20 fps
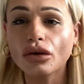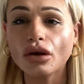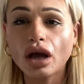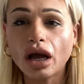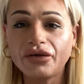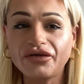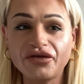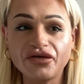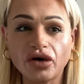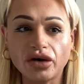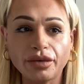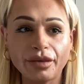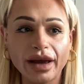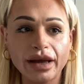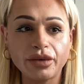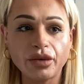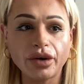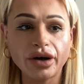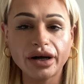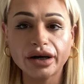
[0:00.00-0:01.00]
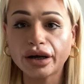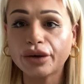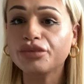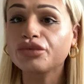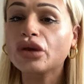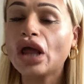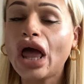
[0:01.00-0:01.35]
I've even got the paperwork.